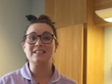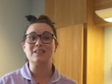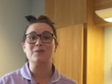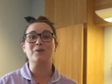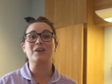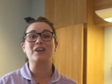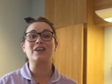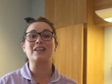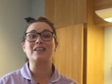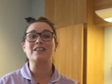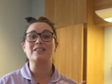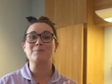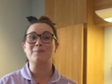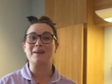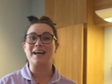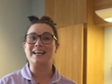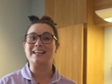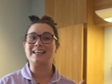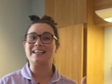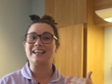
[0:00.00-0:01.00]
that we're going to
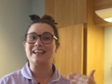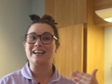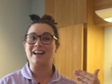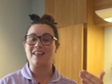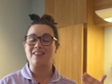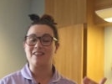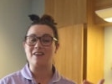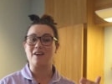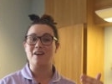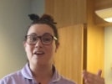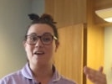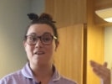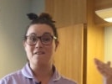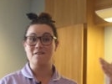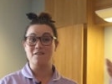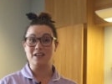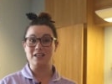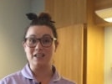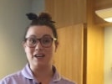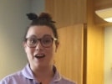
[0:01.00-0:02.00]
explain in another
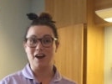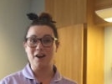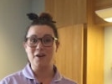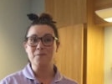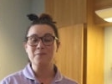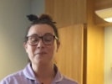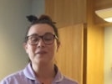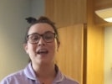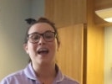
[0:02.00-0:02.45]
video,